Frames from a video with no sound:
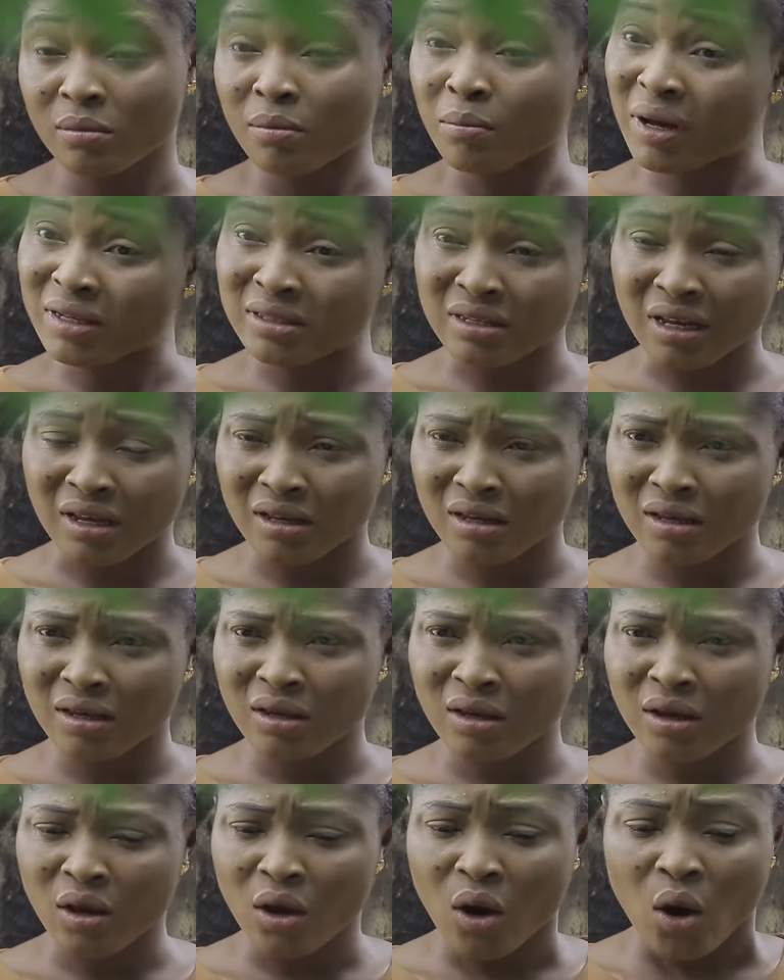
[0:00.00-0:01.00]
Mata,
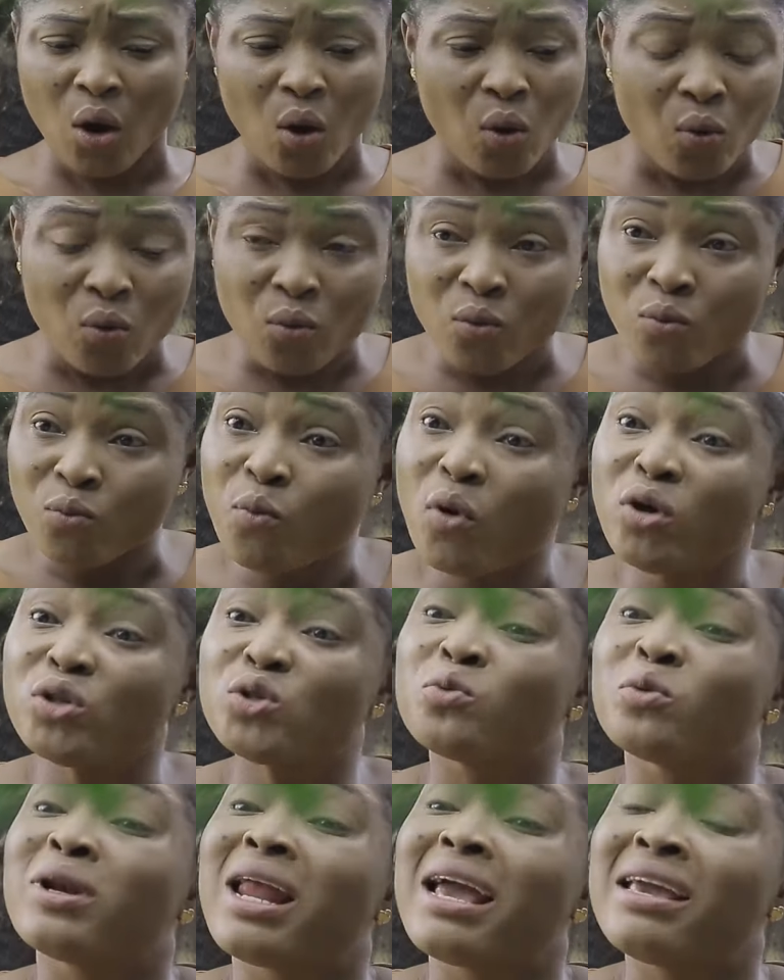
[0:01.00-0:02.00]

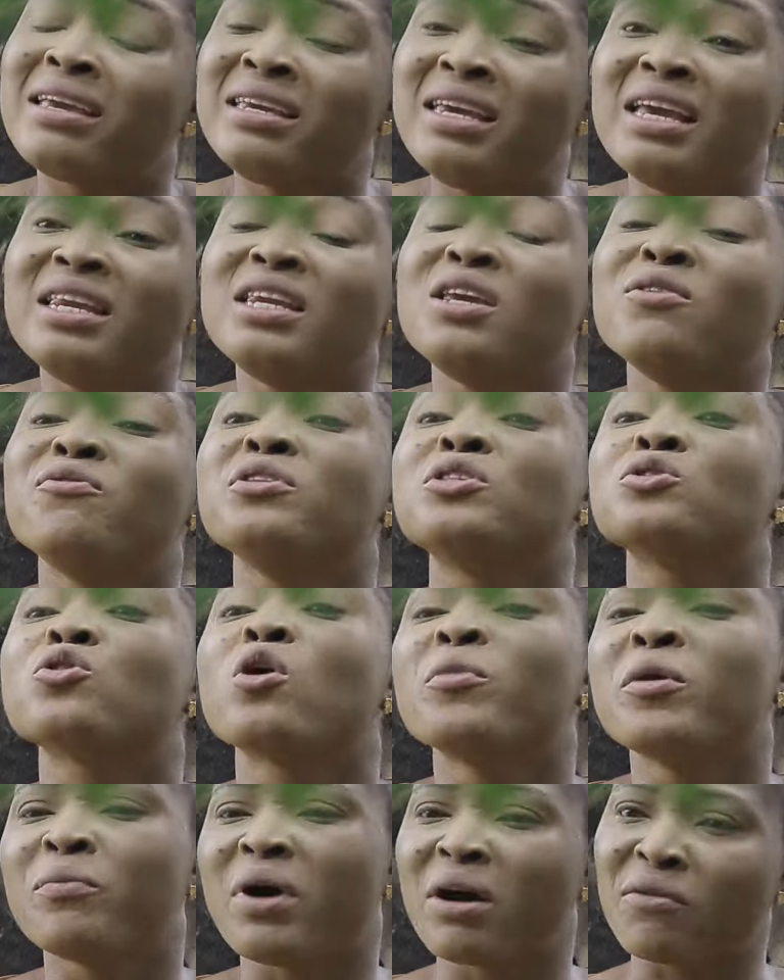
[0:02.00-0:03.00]
what will I gain if he's
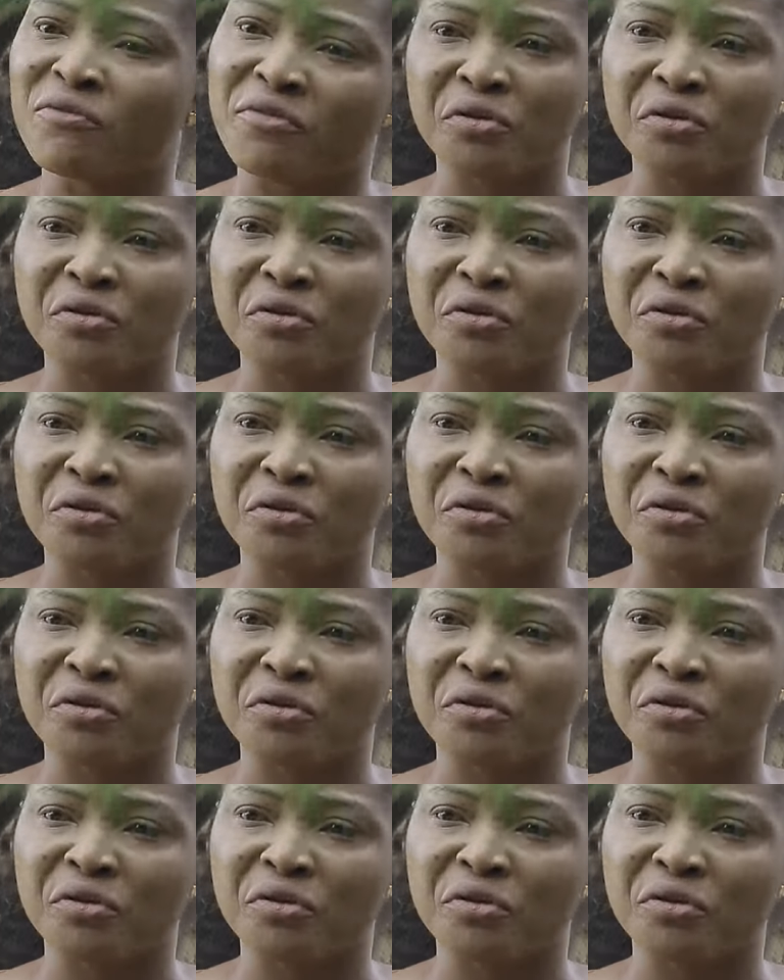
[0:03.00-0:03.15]
coming back